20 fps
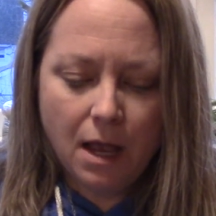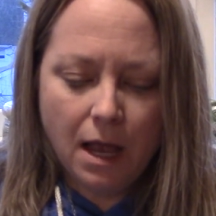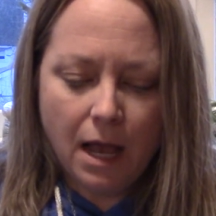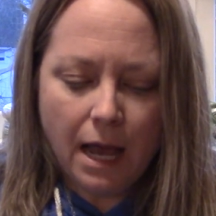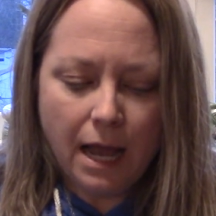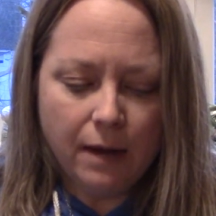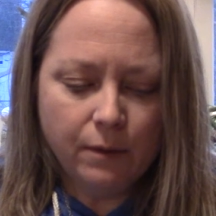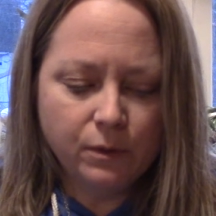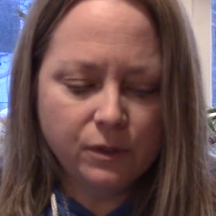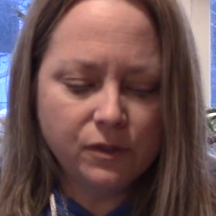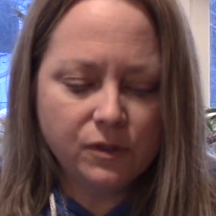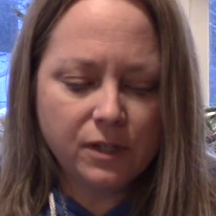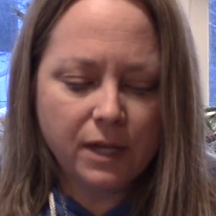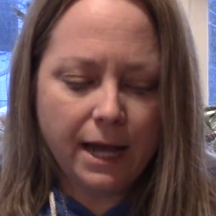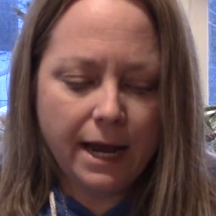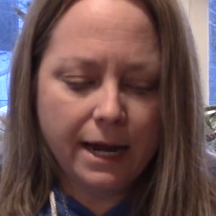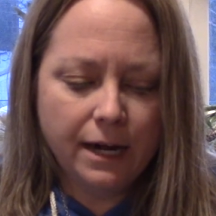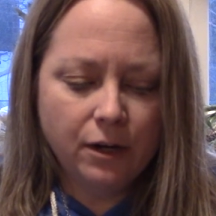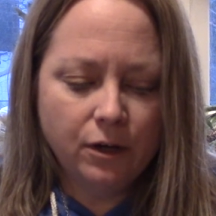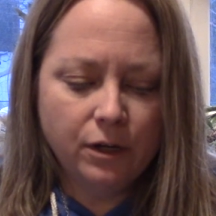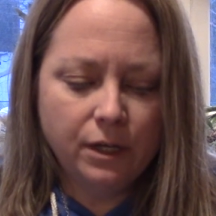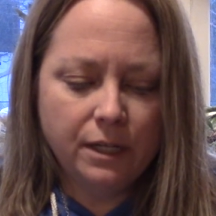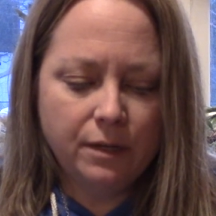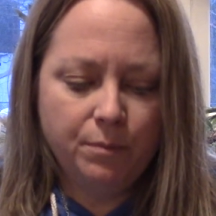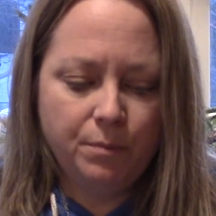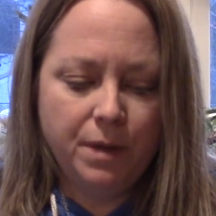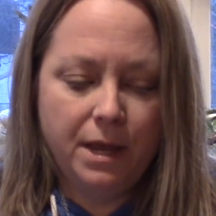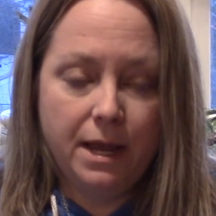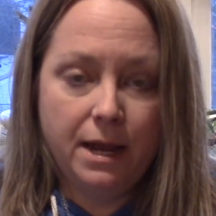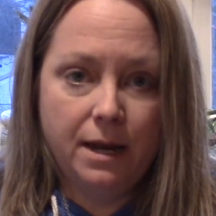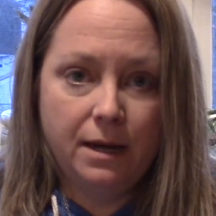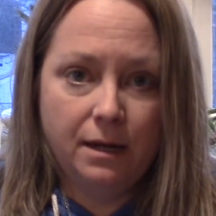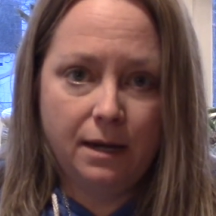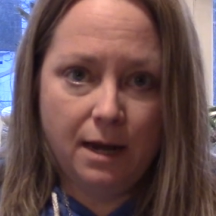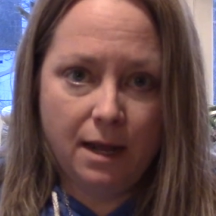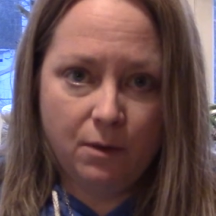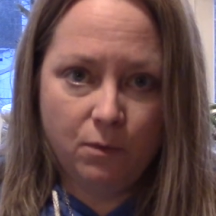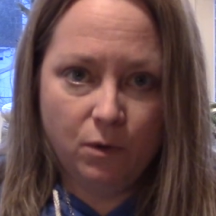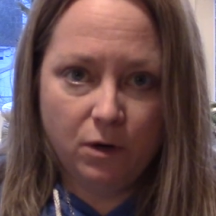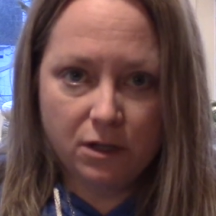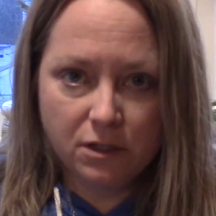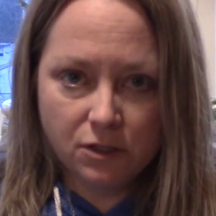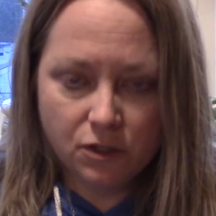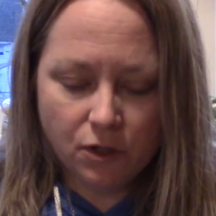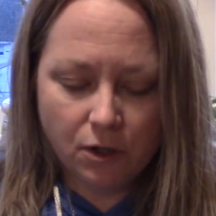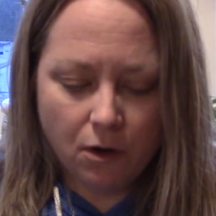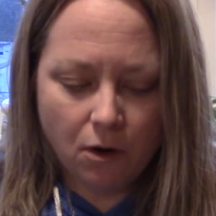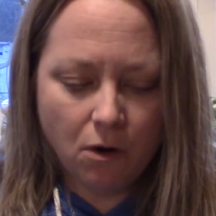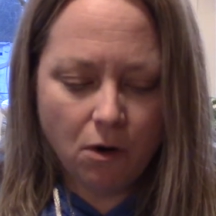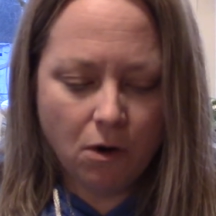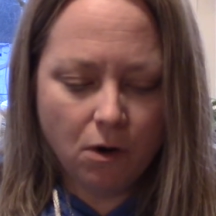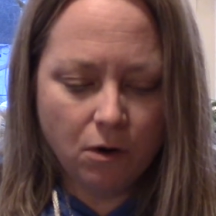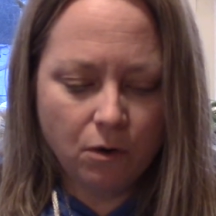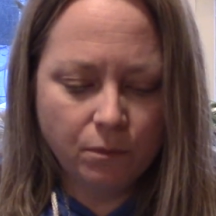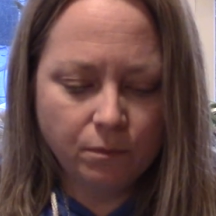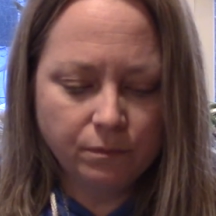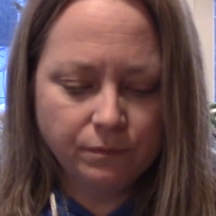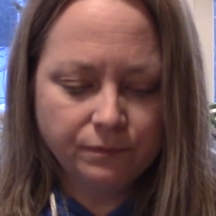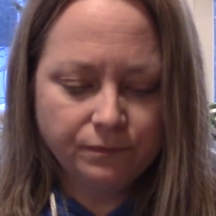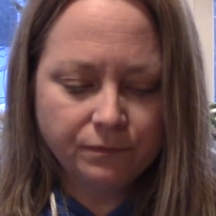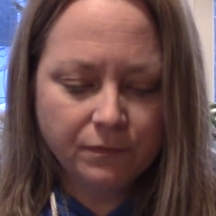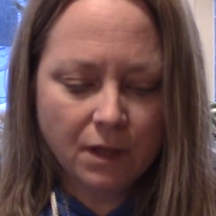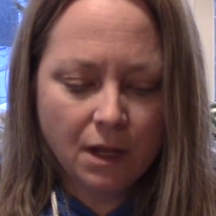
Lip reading: I was tired, in pain, and I wanted to go home.